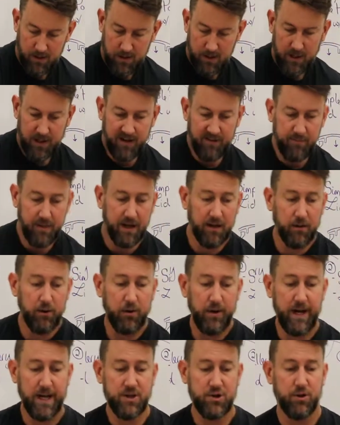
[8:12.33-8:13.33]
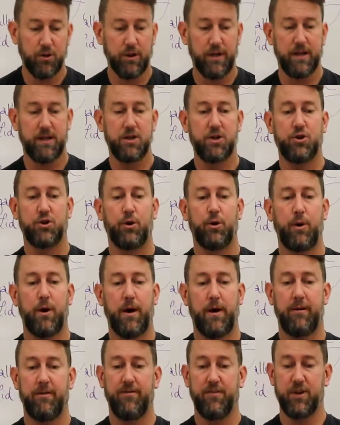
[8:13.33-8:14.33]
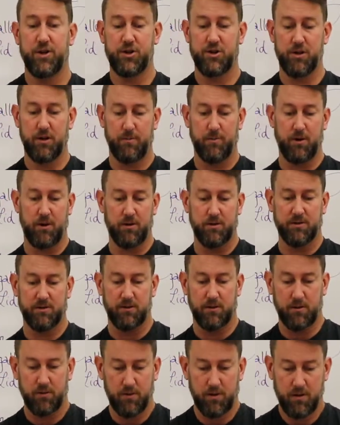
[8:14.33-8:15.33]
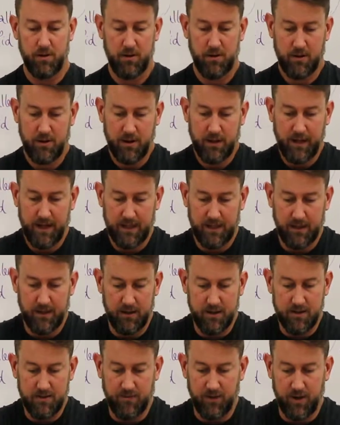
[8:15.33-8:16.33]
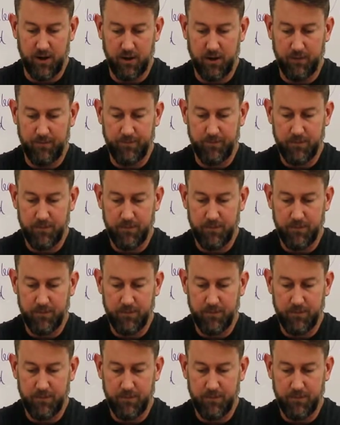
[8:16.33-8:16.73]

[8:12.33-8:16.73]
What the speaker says: And I made a little extra lid to show you how to finish them also at the end of this video.